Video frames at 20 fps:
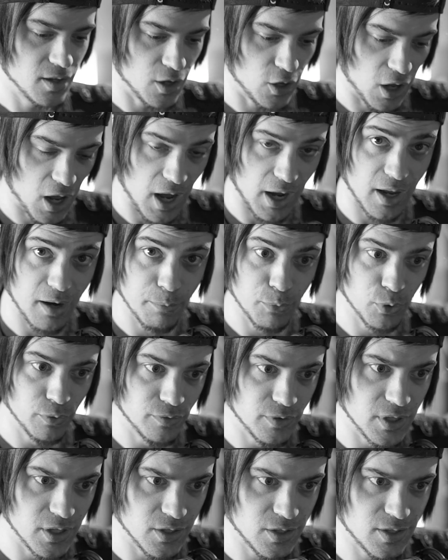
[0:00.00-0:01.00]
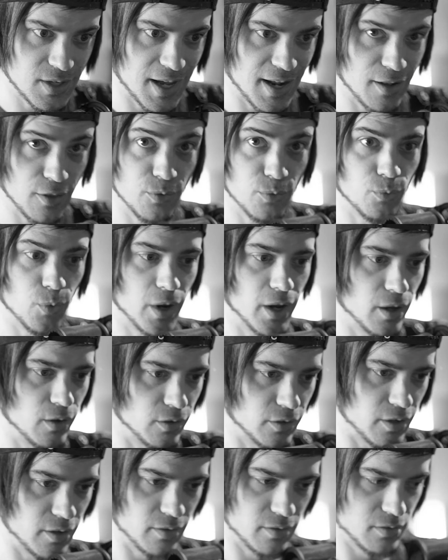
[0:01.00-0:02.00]
Oh, I gotta move this out of the way.
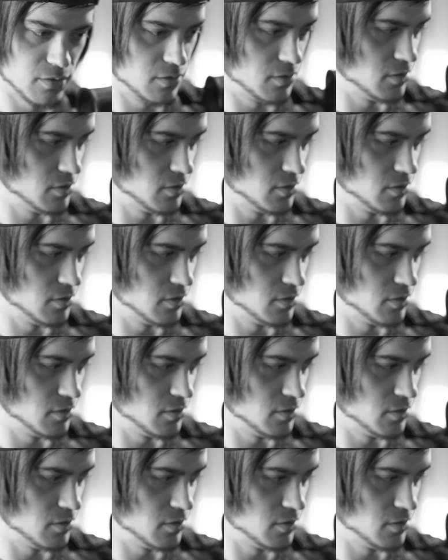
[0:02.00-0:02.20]
Hold on.